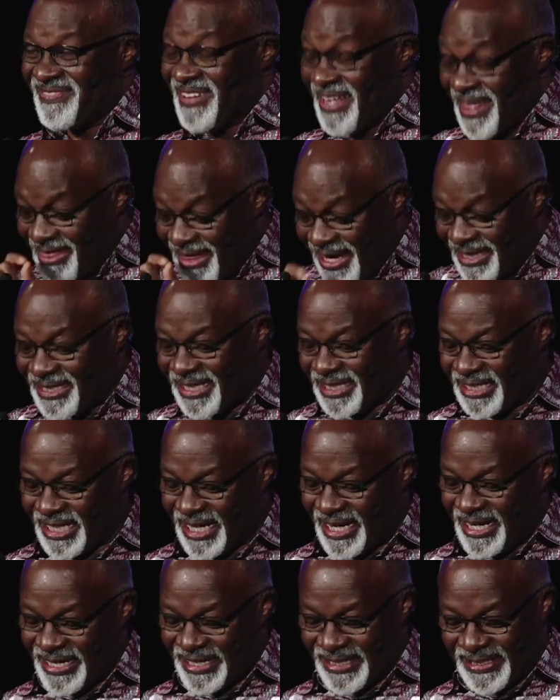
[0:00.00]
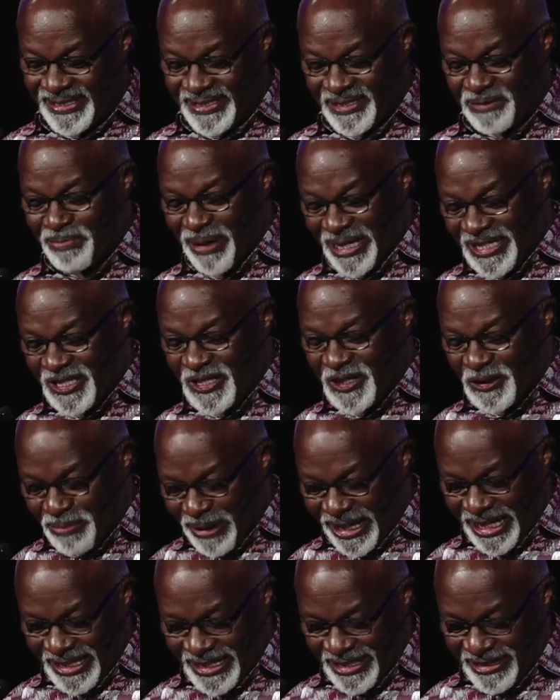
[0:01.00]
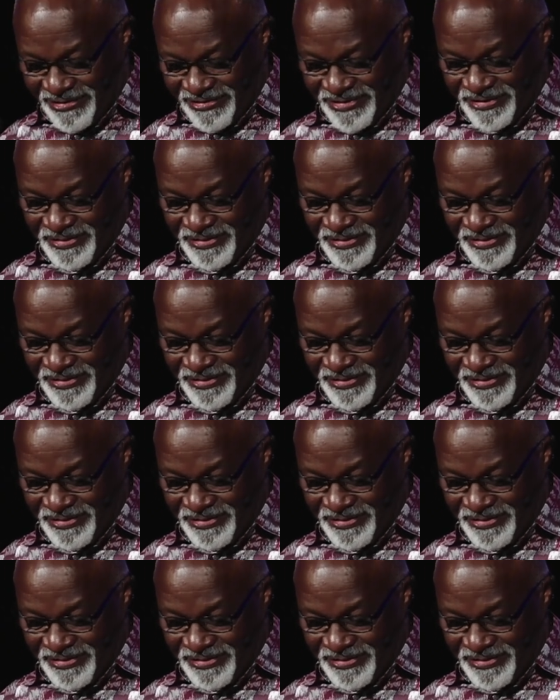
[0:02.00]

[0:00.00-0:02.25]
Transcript: That's a challenge, perspective.